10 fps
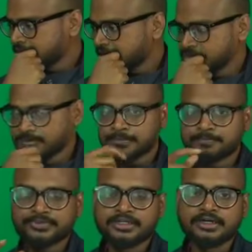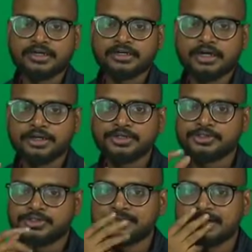also uh, on
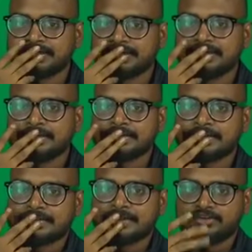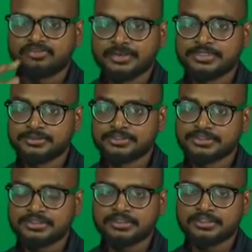youtube channel of byju's
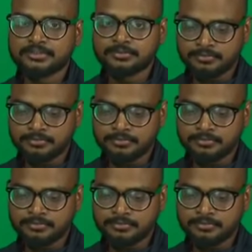uh,